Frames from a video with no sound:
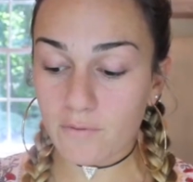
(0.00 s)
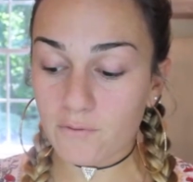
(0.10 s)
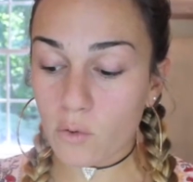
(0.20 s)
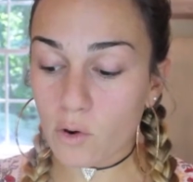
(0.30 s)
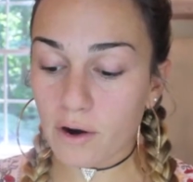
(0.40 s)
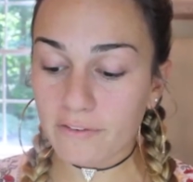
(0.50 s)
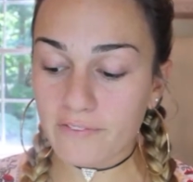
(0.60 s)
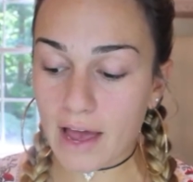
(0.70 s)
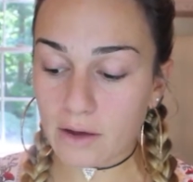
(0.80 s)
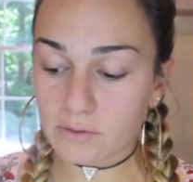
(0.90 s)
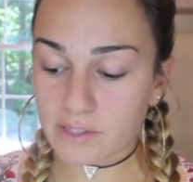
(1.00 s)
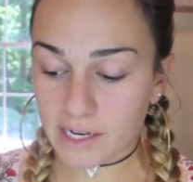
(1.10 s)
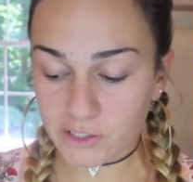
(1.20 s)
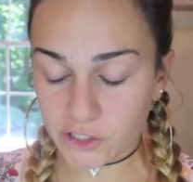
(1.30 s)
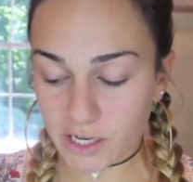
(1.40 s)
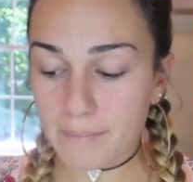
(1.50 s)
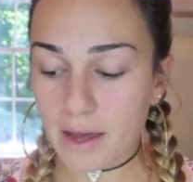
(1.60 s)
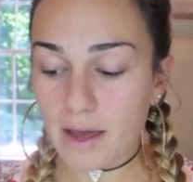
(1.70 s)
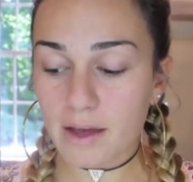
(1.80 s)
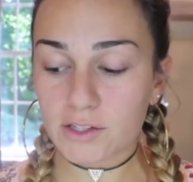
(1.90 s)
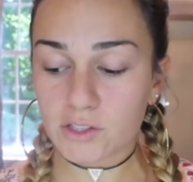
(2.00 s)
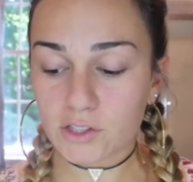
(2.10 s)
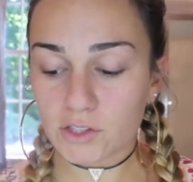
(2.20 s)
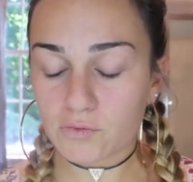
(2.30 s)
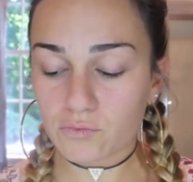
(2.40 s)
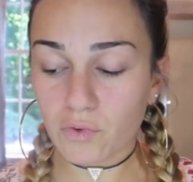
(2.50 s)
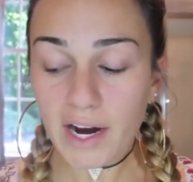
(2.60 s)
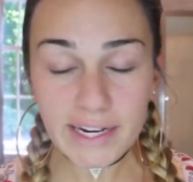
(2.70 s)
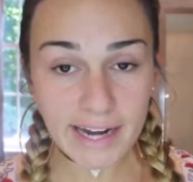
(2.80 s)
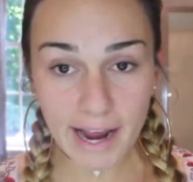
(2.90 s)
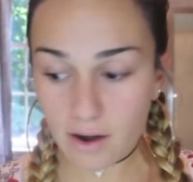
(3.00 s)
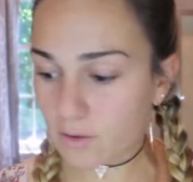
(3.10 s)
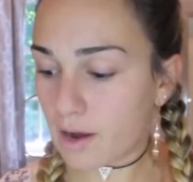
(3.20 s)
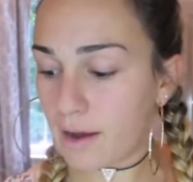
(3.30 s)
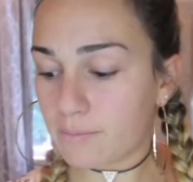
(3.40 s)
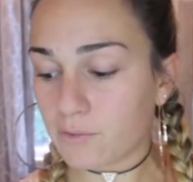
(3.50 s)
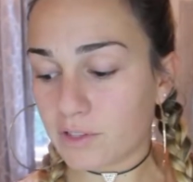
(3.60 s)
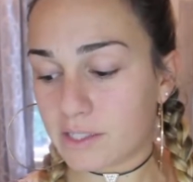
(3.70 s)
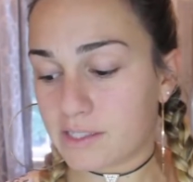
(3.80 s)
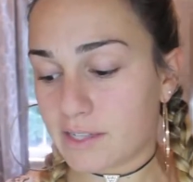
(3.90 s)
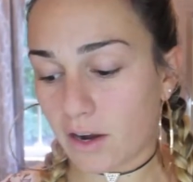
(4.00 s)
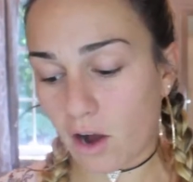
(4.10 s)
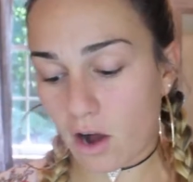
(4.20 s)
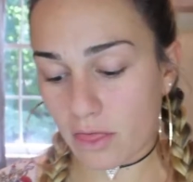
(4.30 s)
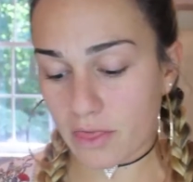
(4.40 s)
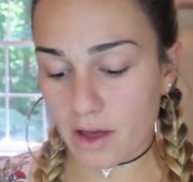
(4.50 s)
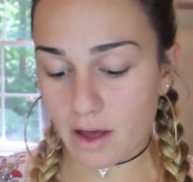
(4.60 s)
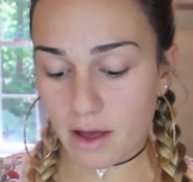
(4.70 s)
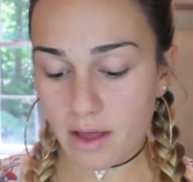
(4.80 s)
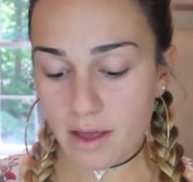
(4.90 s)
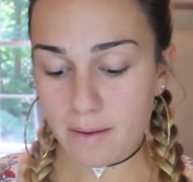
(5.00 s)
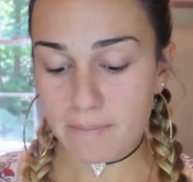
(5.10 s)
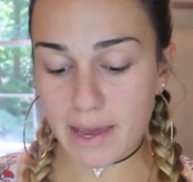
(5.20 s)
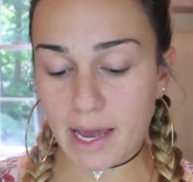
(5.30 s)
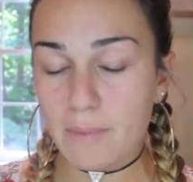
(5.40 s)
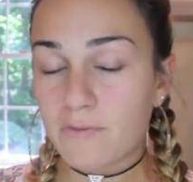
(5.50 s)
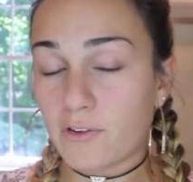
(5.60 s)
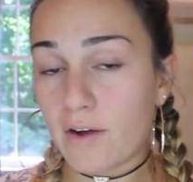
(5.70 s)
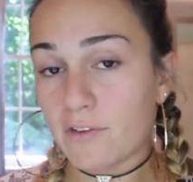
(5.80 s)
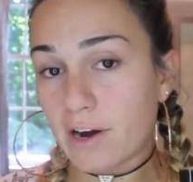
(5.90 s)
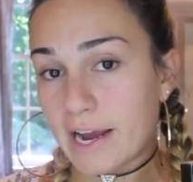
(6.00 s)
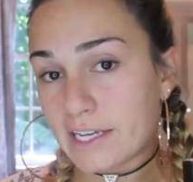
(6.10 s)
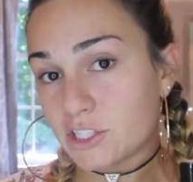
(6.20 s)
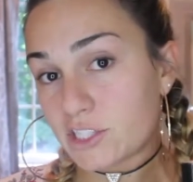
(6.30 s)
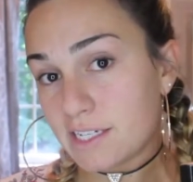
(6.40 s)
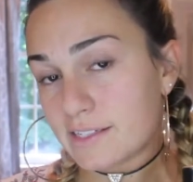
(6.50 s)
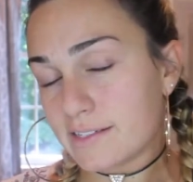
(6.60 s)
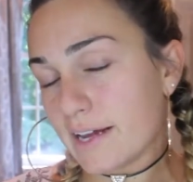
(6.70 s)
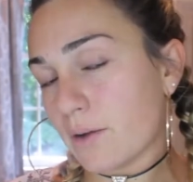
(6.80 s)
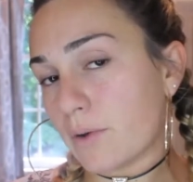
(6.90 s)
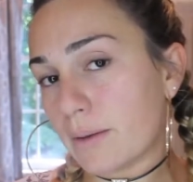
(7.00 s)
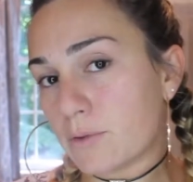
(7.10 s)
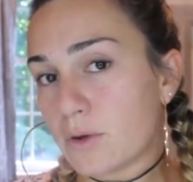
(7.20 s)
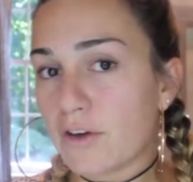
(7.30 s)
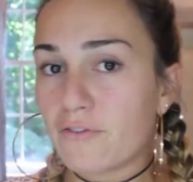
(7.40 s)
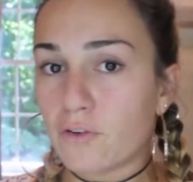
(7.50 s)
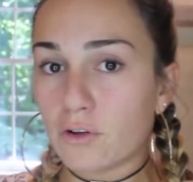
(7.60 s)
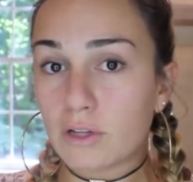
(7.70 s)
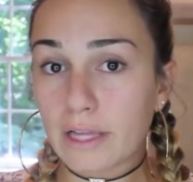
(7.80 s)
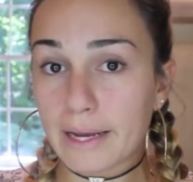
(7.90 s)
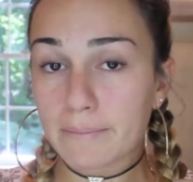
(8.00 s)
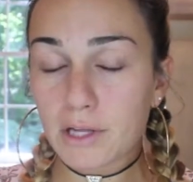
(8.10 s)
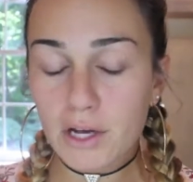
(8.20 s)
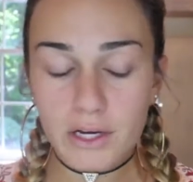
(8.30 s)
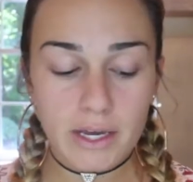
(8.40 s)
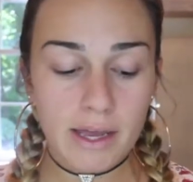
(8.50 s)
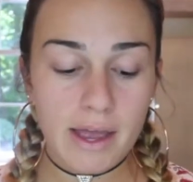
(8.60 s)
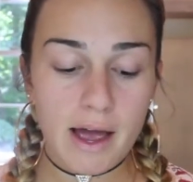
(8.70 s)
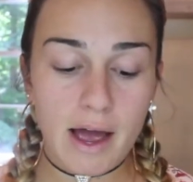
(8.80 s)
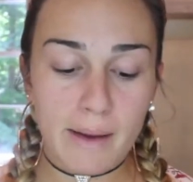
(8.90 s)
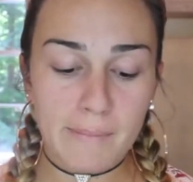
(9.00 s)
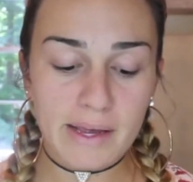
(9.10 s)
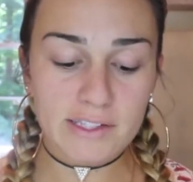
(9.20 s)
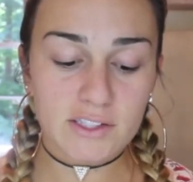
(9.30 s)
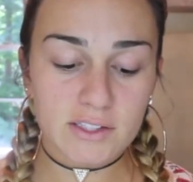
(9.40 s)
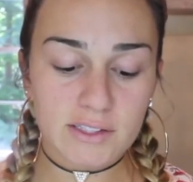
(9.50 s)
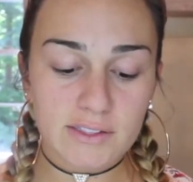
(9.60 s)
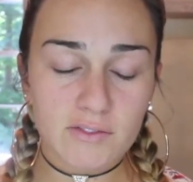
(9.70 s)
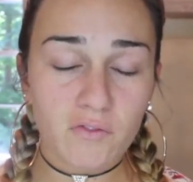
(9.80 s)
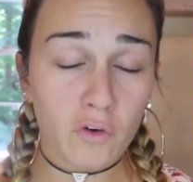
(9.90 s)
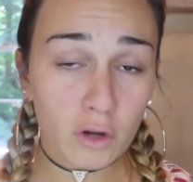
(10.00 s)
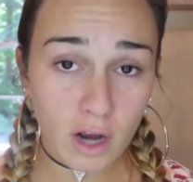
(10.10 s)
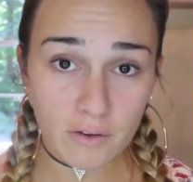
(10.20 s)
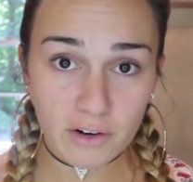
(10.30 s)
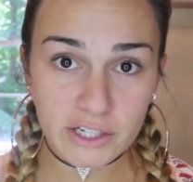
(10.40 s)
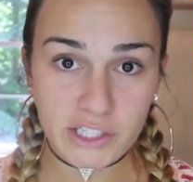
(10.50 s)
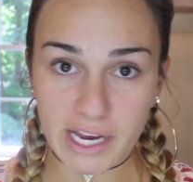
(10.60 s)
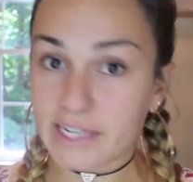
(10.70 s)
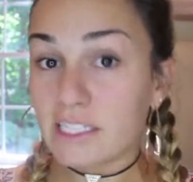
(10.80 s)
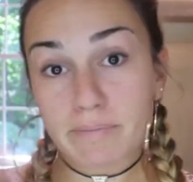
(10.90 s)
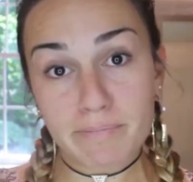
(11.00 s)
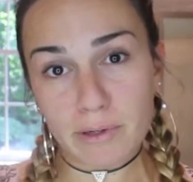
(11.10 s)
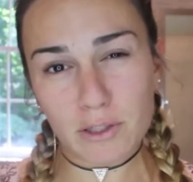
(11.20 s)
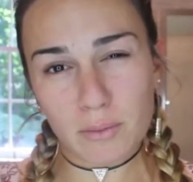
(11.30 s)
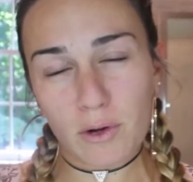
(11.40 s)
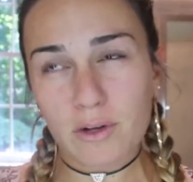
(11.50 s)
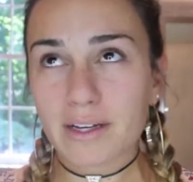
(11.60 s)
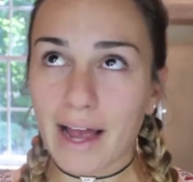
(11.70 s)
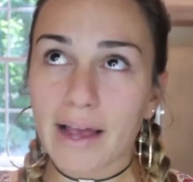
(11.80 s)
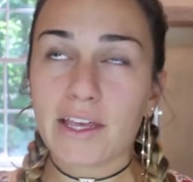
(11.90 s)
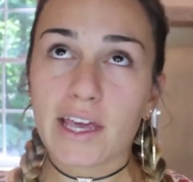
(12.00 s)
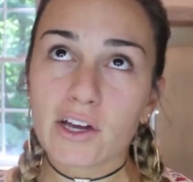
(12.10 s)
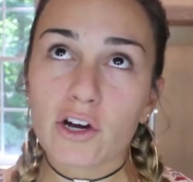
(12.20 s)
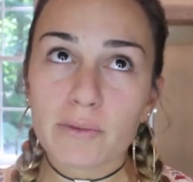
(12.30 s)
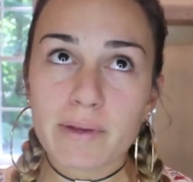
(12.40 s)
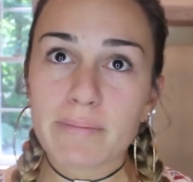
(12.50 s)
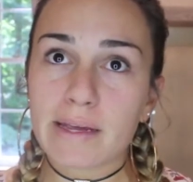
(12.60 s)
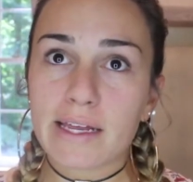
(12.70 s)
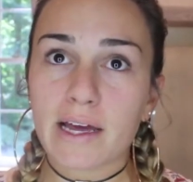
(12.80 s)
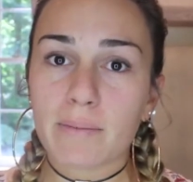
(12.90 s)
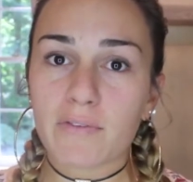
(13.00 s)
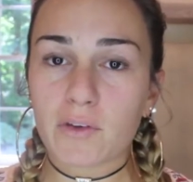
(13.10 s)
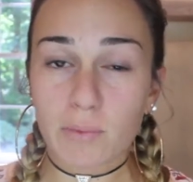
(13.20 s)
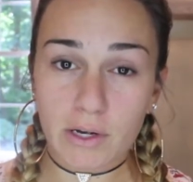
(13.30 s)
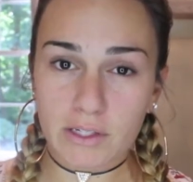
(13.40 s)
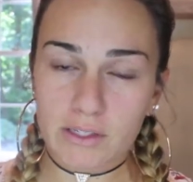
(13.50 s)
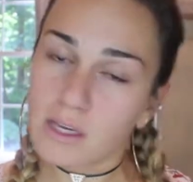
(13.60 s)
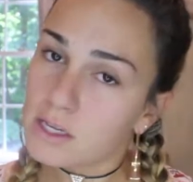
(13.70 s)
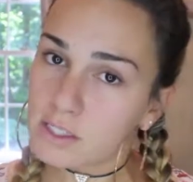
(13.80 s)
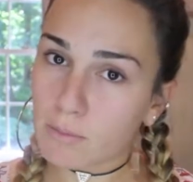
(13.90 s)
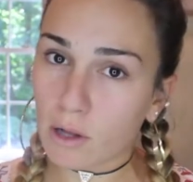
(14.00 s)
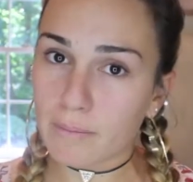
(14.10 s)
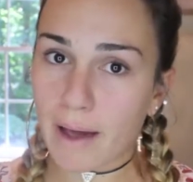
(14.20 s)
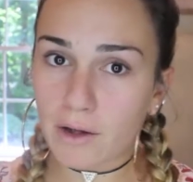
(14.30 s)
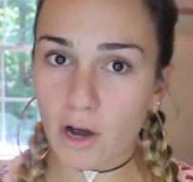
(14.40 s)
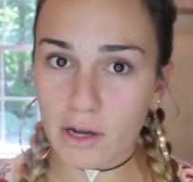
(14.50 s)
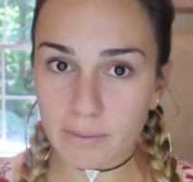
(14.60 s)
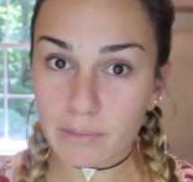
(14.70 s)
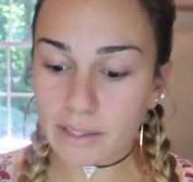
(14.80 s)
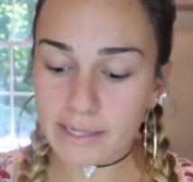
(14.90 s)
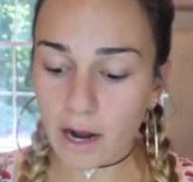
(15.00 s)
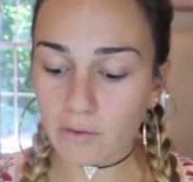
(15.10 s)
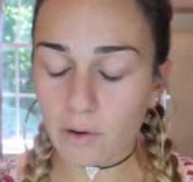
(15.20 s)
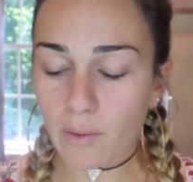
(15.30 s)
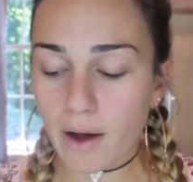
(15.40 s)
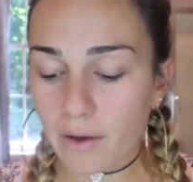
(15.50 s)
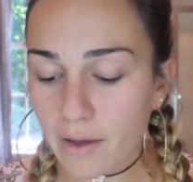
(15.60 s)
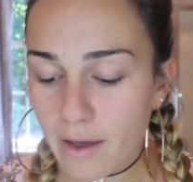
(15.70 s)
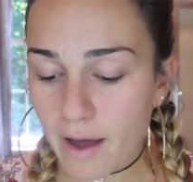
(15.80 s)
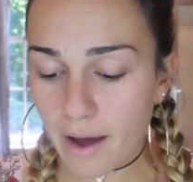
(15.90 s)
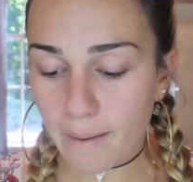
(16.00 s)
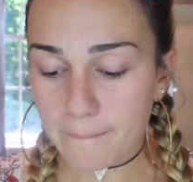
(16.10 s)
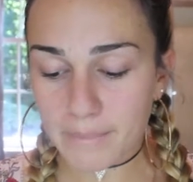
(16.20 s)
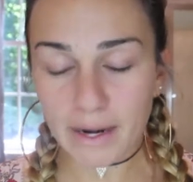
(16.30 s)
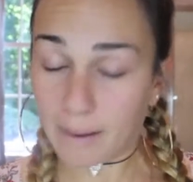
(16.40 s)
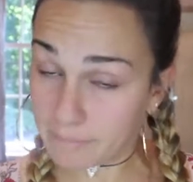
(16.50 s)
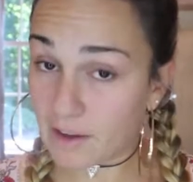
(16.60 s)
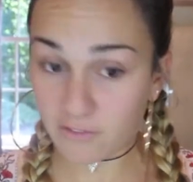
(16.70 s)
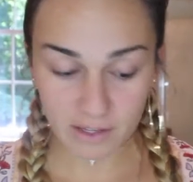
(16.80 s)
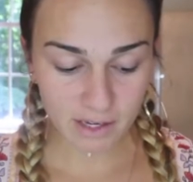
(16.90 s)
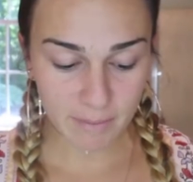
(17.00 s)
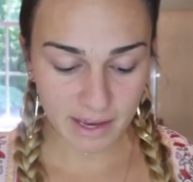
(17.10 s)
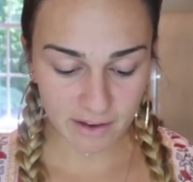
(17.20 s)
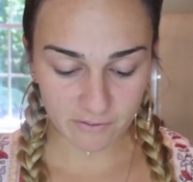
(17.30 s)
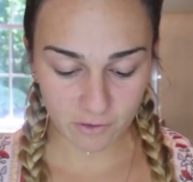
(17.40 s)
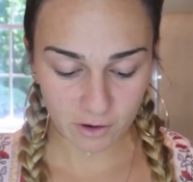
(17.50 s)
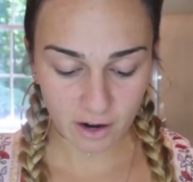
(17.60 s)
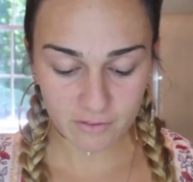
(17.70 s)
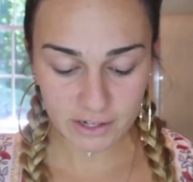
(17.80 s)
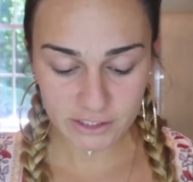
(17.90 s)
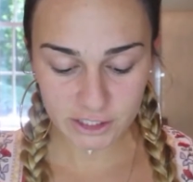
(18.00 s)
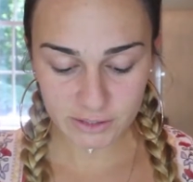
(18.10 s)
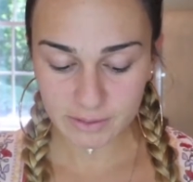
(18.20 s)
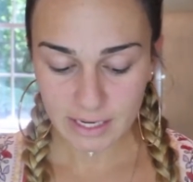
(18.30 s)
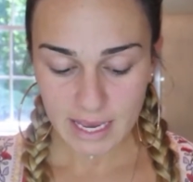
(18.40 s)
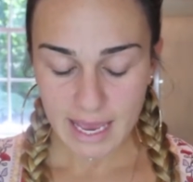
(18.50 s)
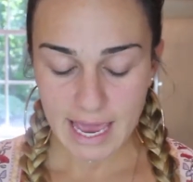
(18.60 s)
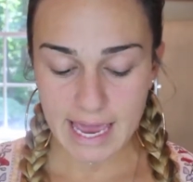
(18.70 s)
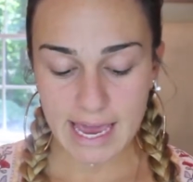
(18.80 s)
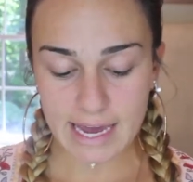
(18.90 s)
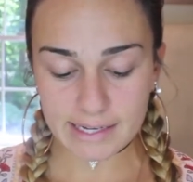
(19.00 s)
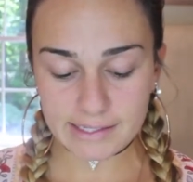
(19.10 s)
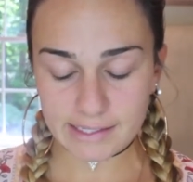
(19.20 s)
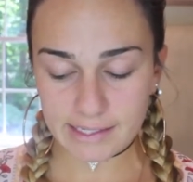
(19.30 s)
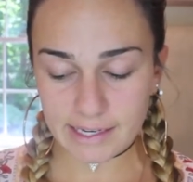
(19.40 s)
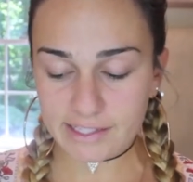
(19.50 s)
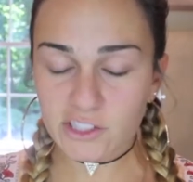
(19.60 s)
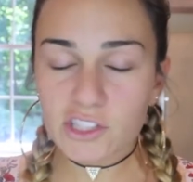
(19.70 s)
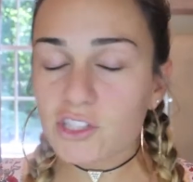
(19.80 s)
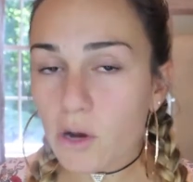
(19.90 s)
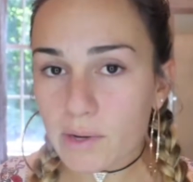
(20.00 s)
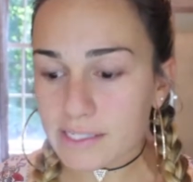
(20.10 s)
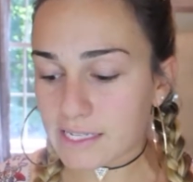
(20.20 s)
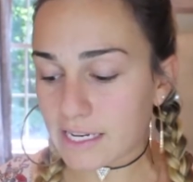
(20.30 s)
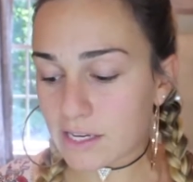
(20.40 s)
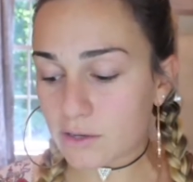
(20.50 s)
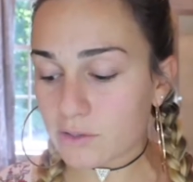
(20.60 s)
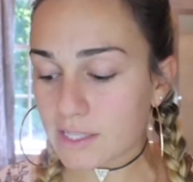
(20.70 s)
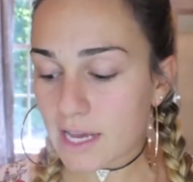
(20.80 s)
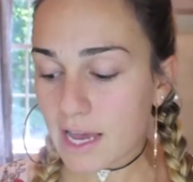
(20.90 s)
For foundation, right now I'm really stuck on the Makeup Forever HD stick when I'm doing a full glam look. It's full coverage and it's buildable. It could be medium if you put a small amount on and blend it out real well, but I'm definitely going to make it full coverage, and it's just so easy to use.